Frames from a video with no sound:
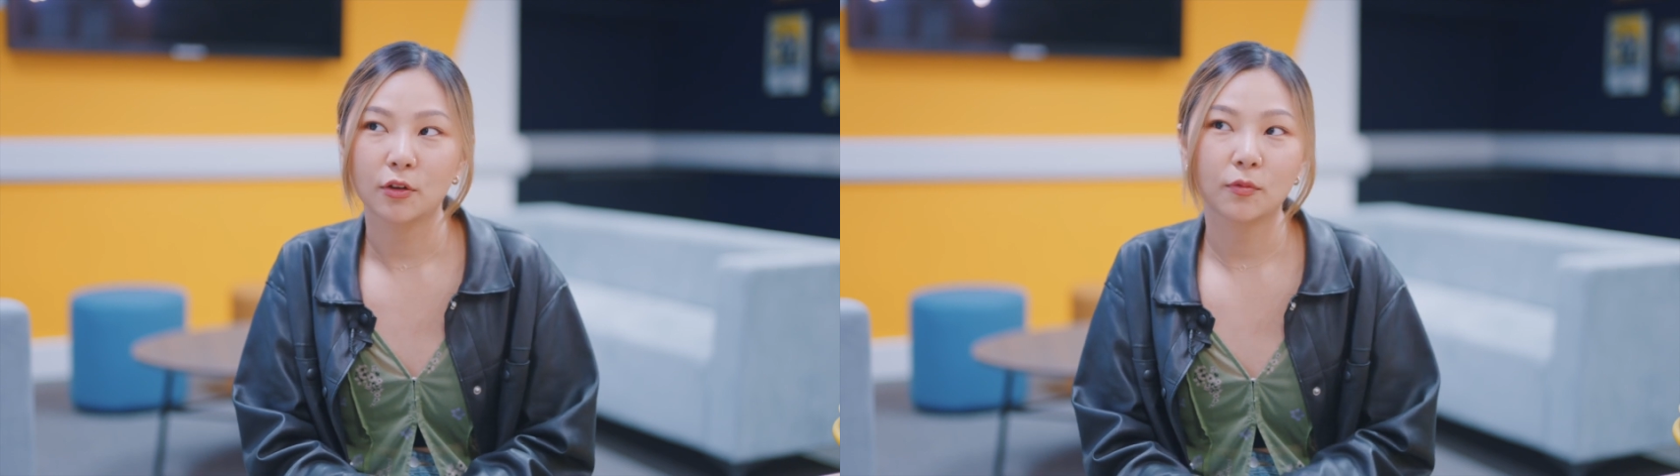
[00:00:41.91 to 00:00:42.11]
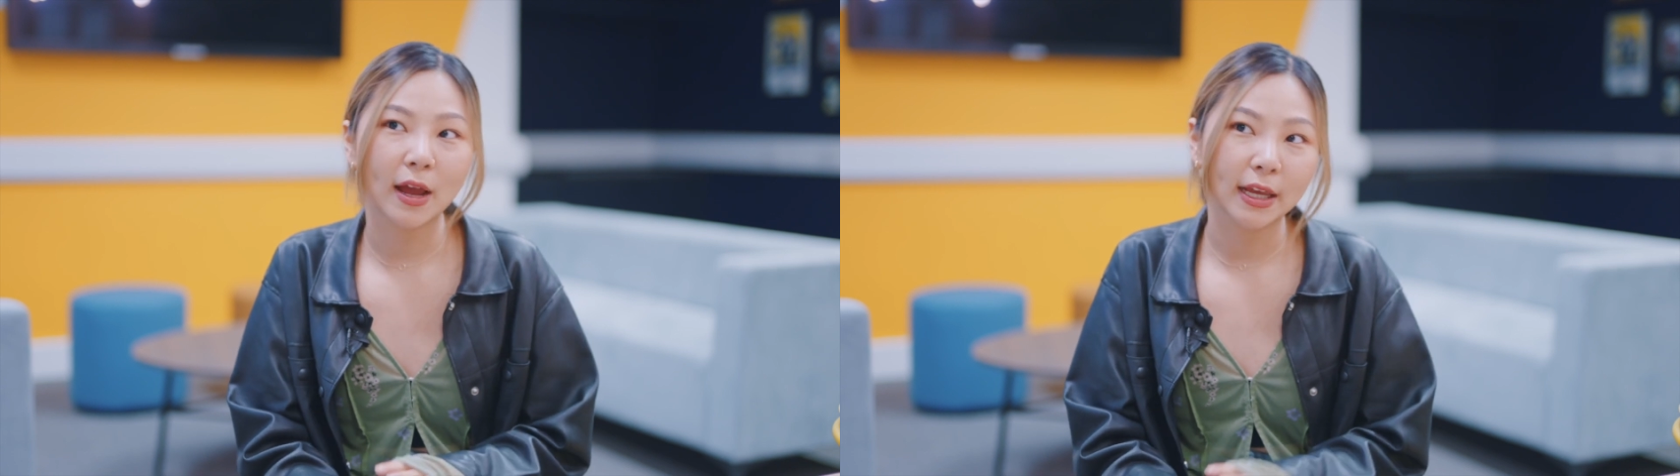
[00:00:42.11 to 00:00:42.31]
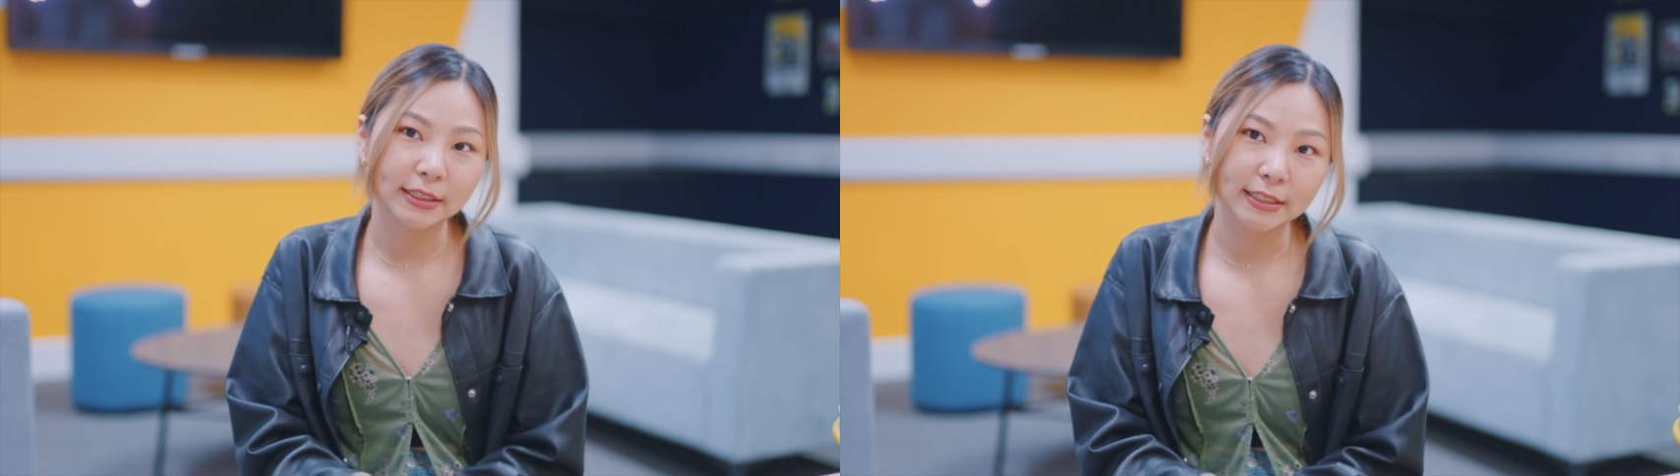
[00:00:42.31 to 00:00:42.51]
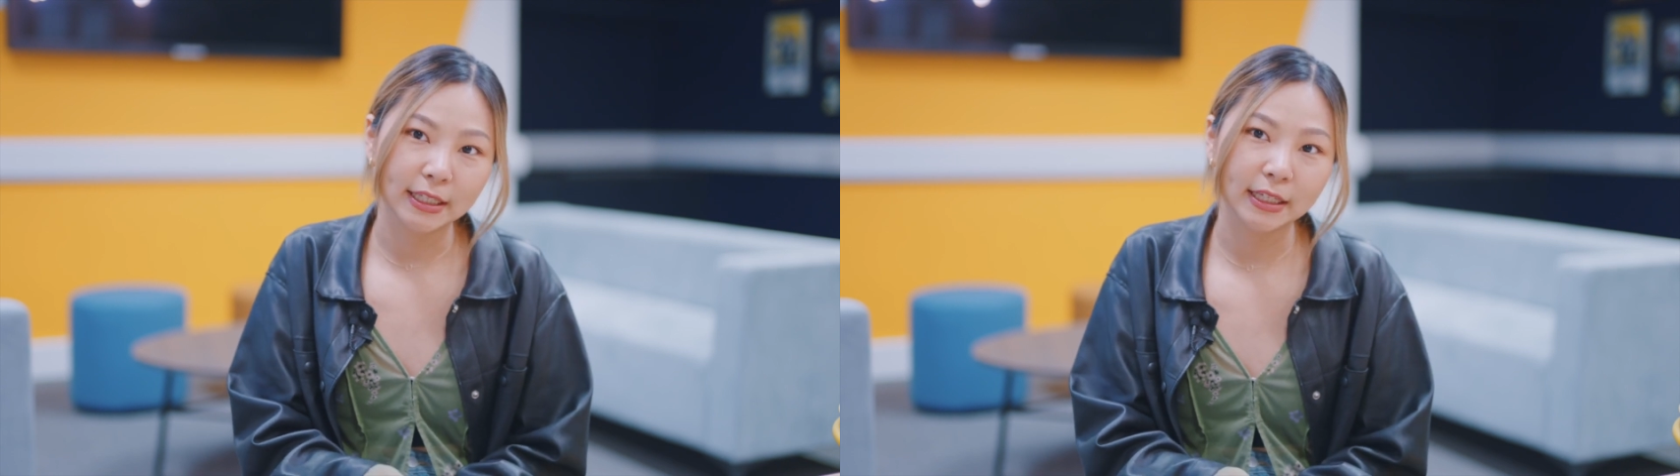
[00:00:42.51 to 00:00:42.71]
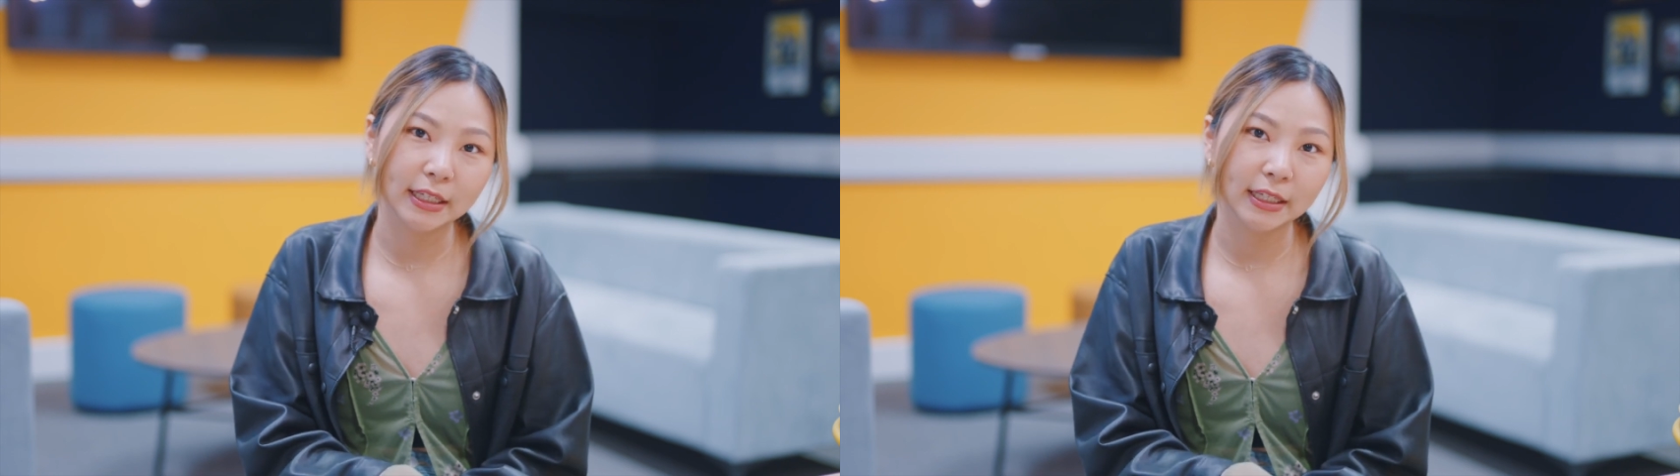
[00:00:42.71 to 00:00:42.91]

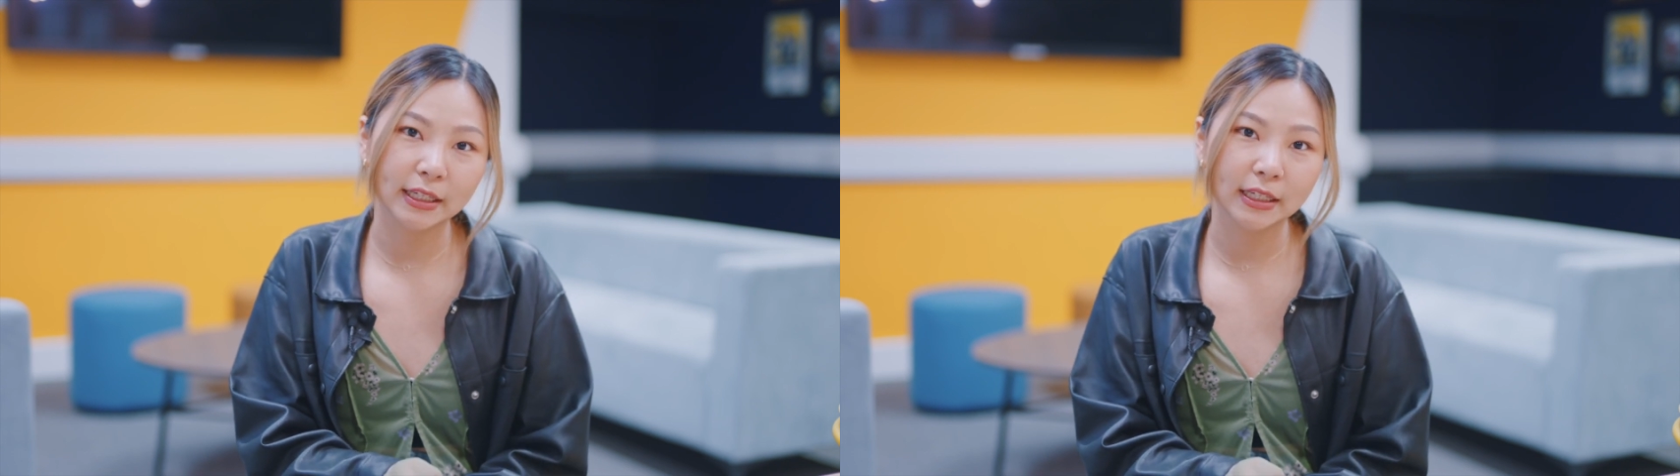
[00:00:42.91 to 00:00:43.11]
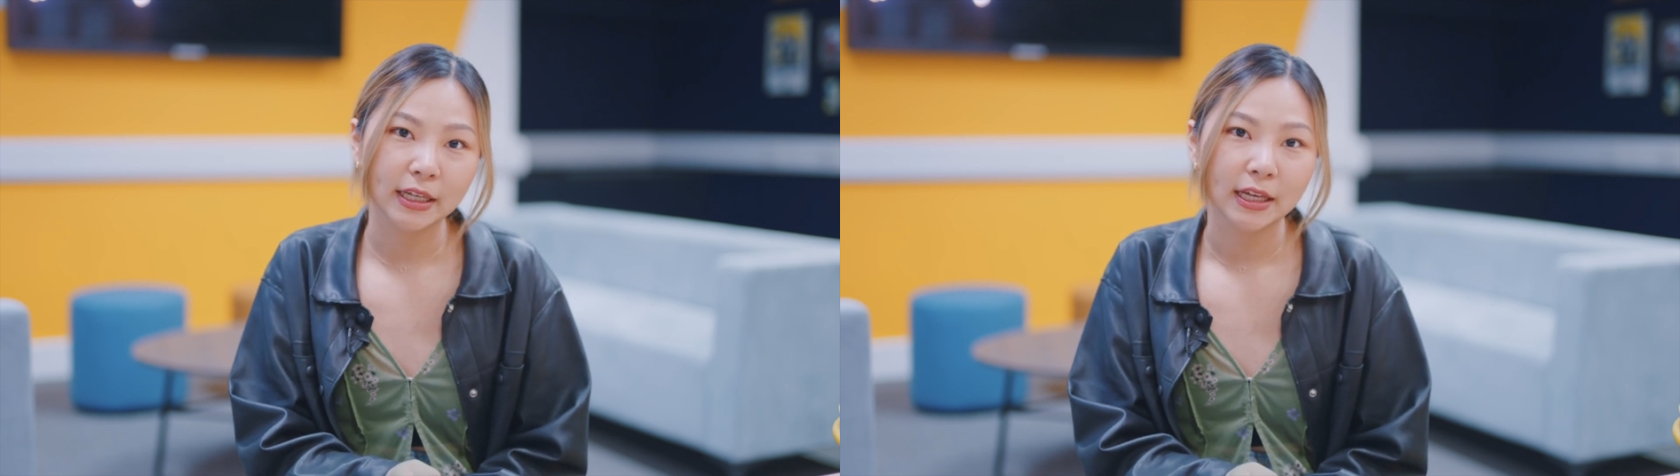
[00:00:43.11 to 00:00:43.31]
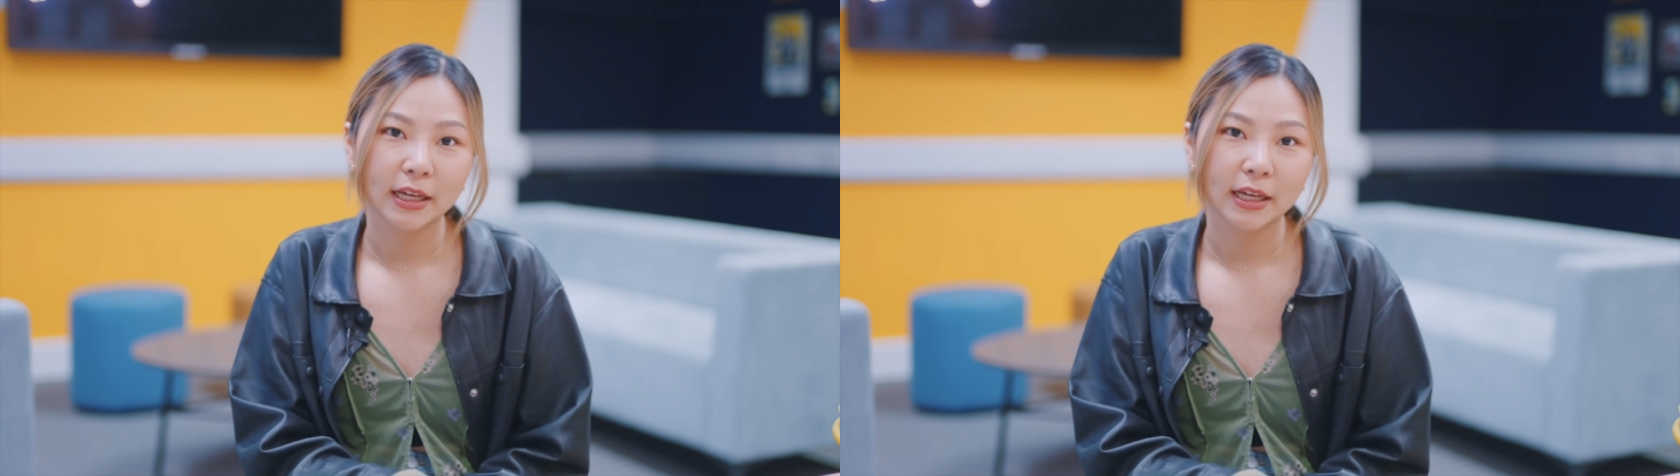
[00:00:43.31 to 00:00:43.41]
writing